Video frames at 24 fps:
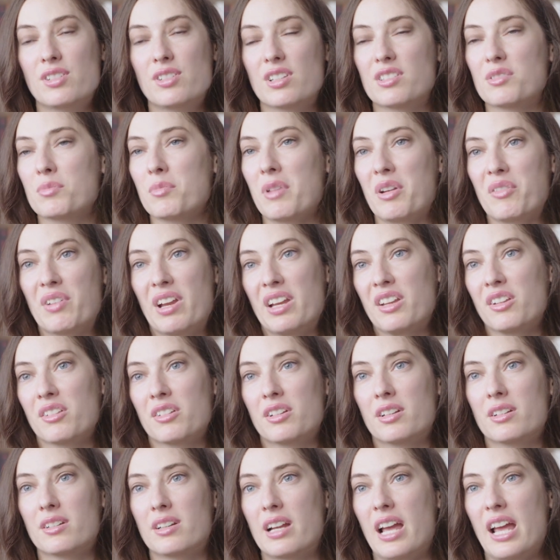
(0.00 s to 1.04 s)
just my
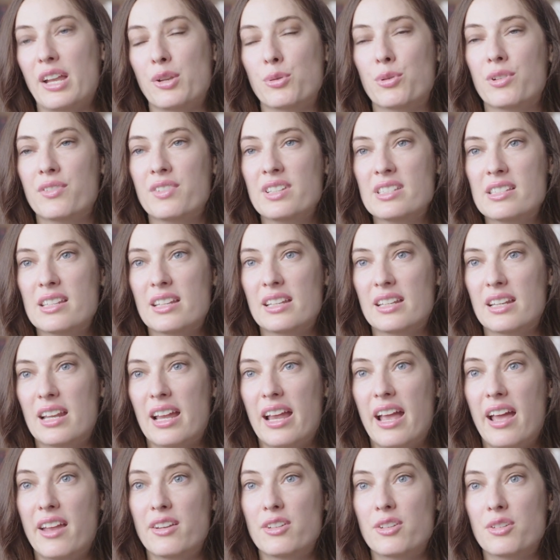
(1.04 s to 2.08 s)
regular annual visit and I
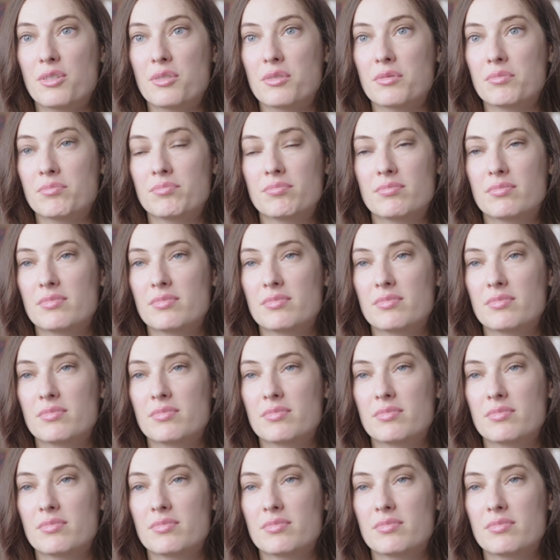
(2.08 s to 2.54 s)
had no